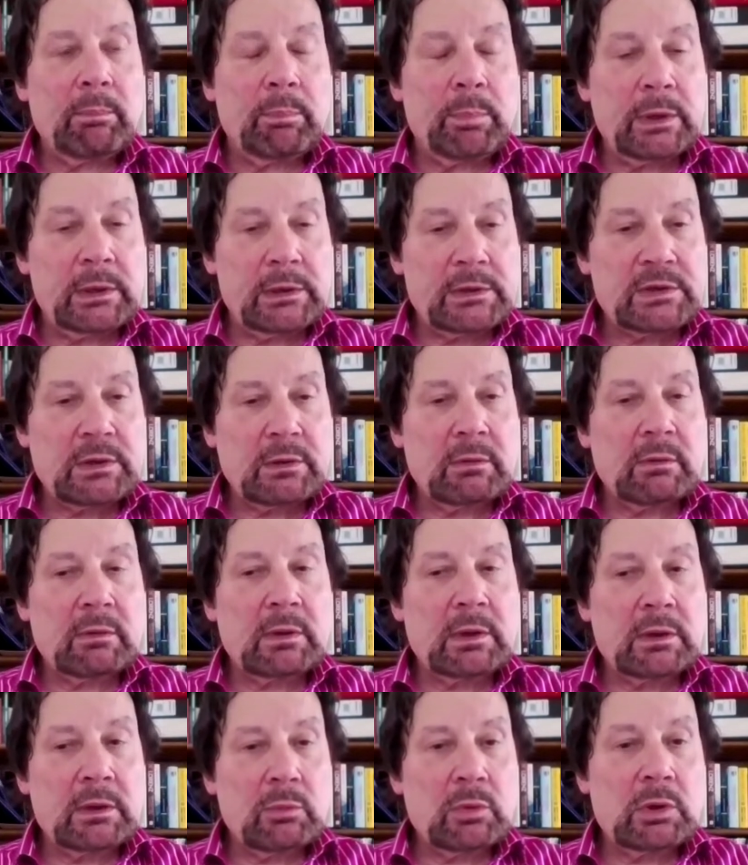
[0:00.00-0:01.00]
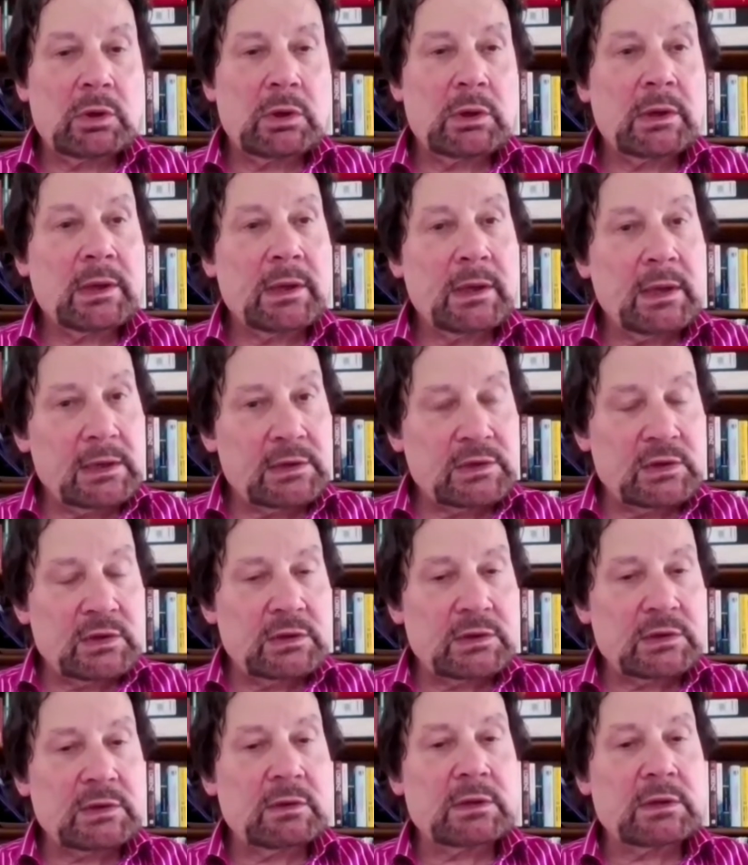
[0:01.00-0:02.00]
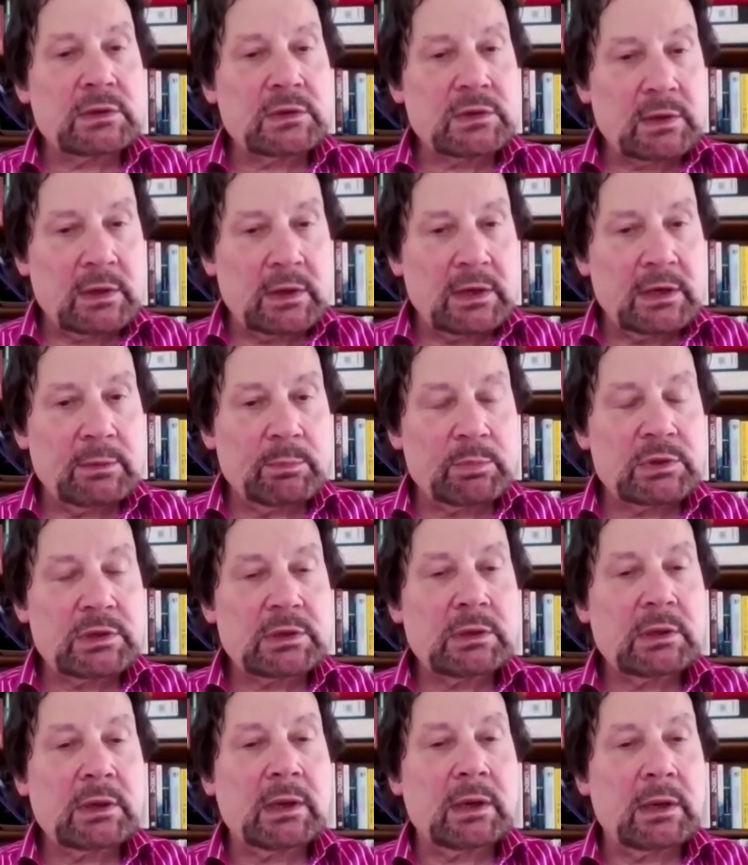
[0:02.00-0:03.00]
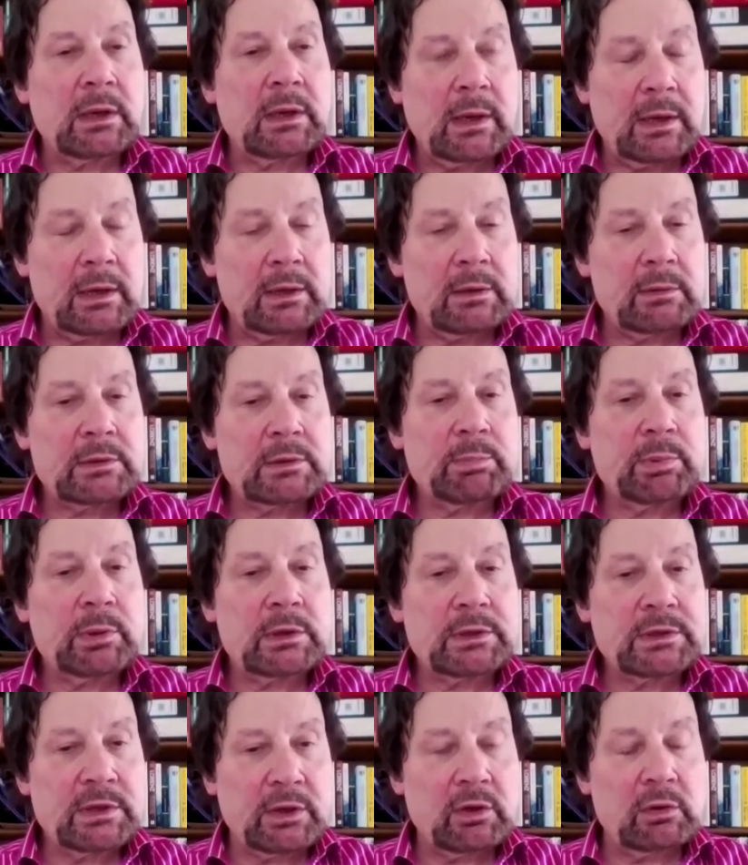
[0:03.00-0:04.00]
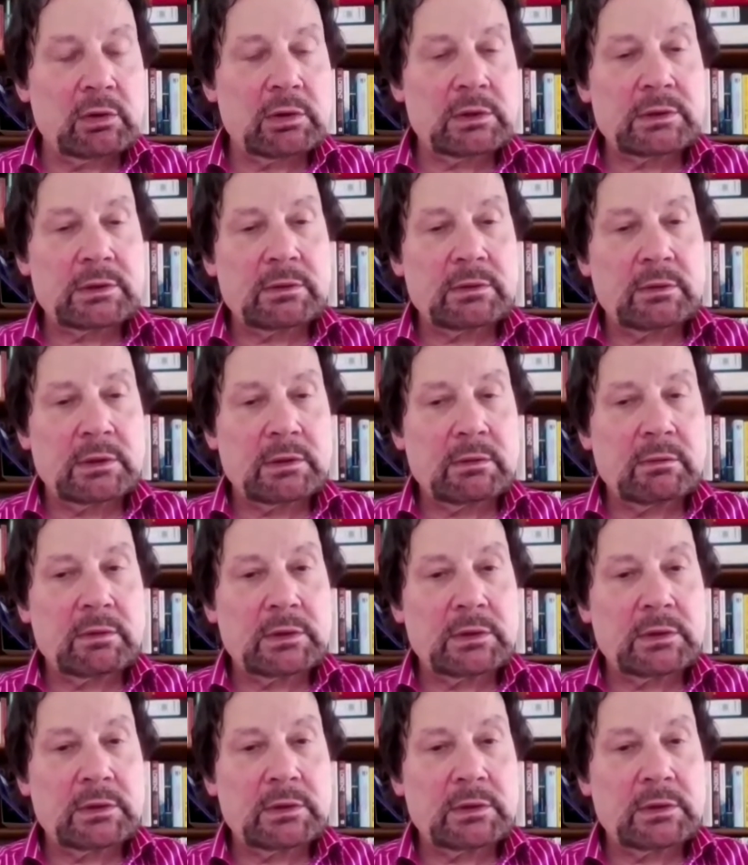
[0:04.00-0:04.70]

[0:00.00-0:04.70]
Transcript: but there were gases that escaped uh, and particulate that,